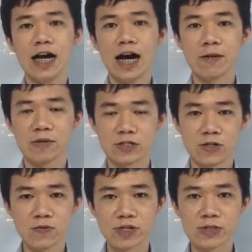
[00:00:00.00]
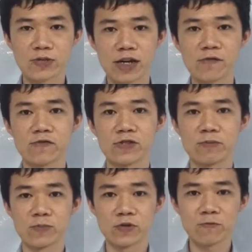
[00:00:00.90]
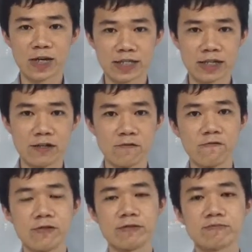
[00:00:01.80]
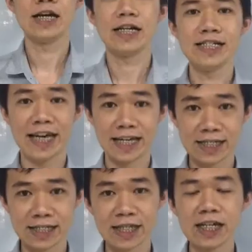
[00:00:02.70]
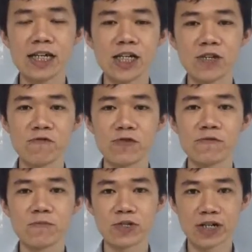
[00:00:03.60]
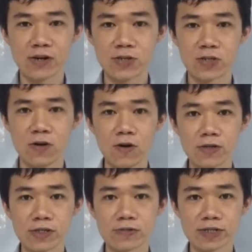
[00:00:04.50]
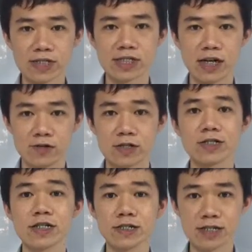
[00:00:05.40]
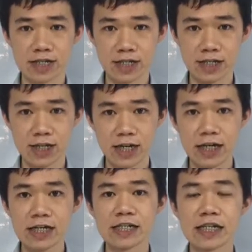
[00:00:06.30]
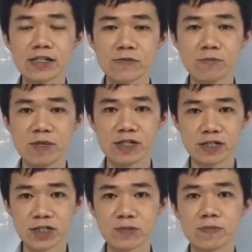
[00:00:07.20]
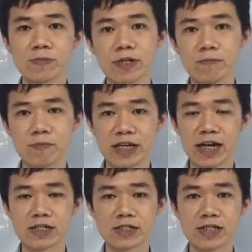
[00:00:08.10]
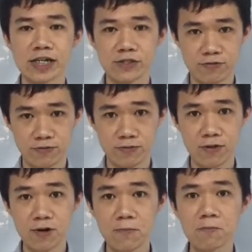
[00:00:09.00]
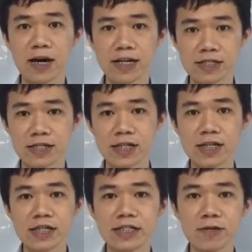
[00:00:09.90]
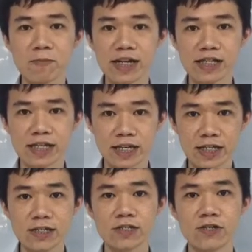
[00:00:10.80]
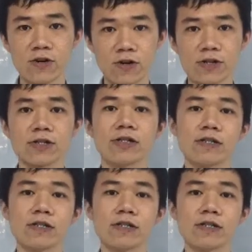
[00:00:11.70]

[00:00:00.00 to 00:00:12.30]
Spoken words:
I must always strive to improve myself. Yes, if you pronounce all the R sound clearly, native speakers may understand you, but they might think your